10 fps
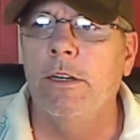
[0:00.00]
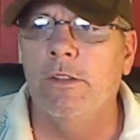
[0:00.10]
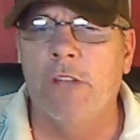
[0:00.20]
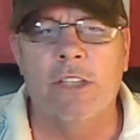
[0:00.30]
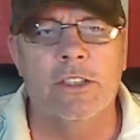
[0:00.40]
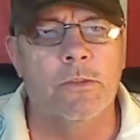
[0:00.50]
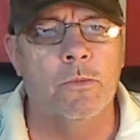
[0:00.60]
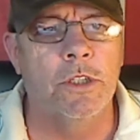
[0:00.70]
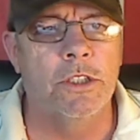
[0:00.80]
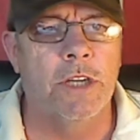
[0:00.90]
That's the
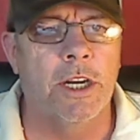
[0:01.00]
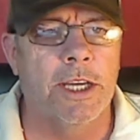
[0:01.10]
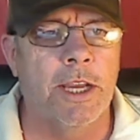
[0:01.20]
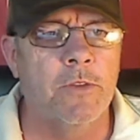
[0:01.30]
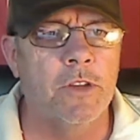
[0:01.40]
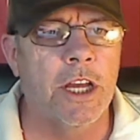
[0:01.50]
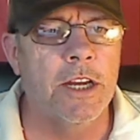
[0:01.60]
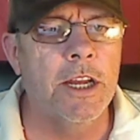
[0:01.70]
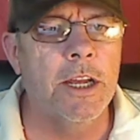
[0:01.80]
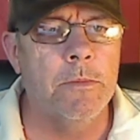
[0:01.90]
reason I gave it that
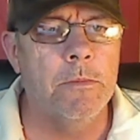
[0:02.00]
name.